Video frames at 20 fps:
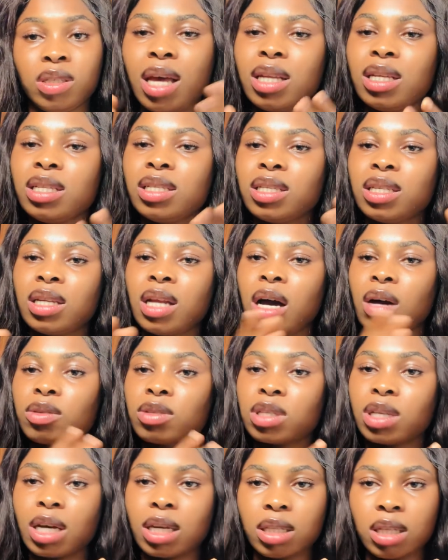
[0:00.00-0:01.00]
Anything
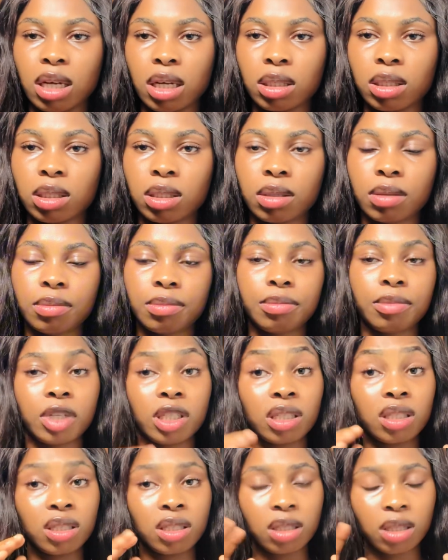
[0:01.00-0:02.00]
outside that, my
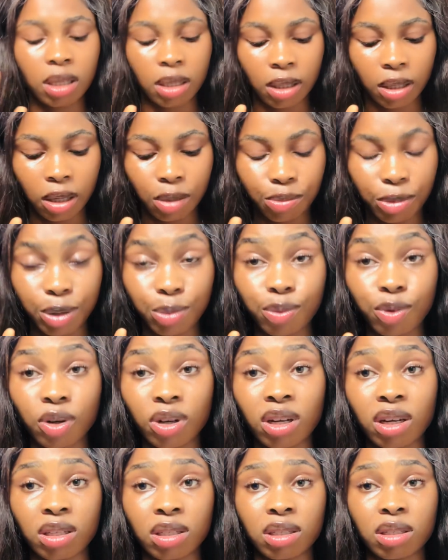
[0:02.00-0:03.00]
sister and my
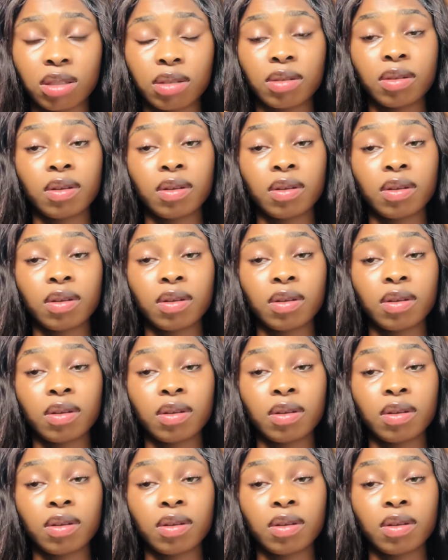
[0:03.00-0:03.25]
brothers,